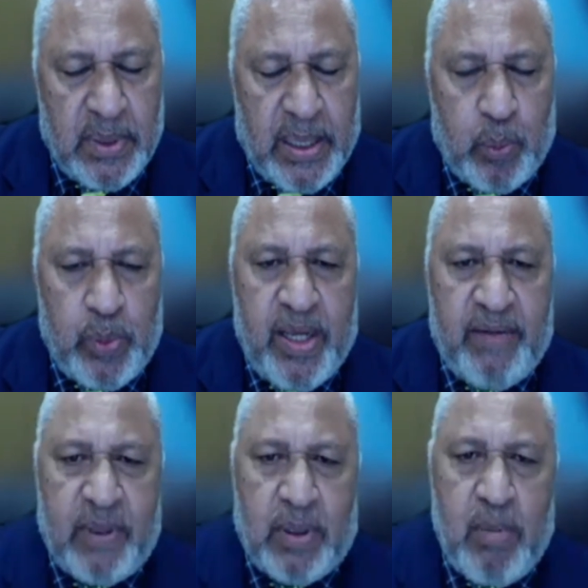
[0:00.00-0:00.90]
that we
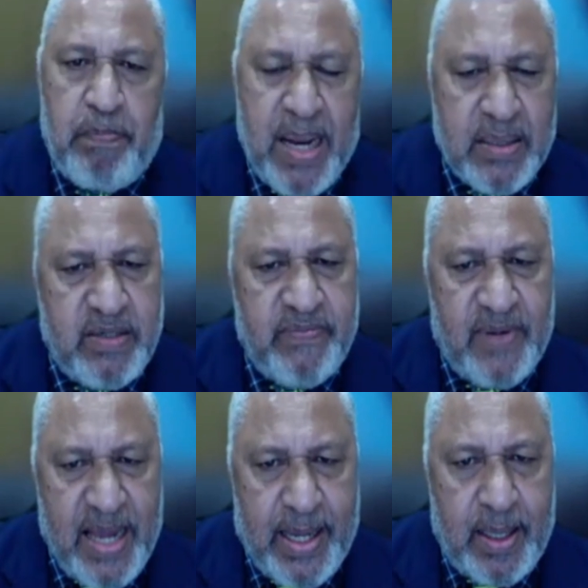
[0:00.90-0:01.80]
have a
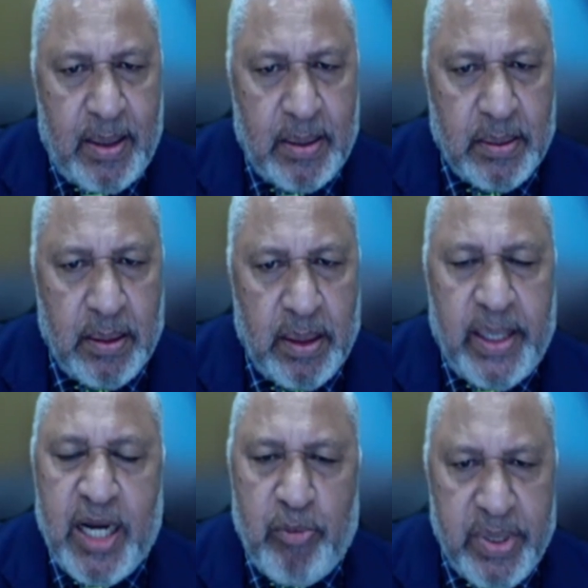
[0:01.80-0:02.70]
compulsive liar
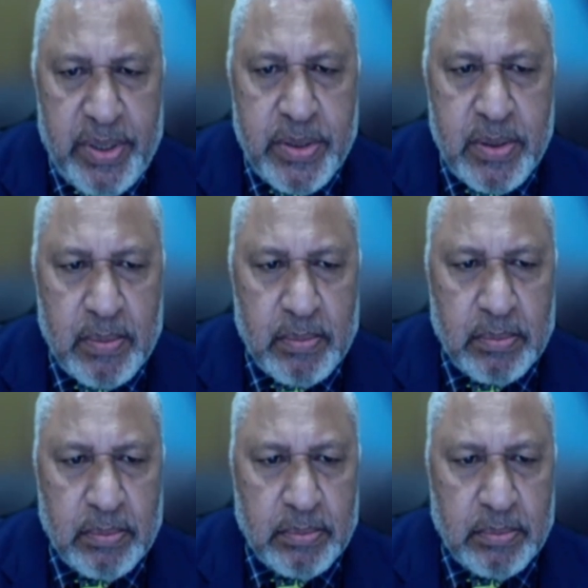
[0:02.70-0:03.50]
in our midst.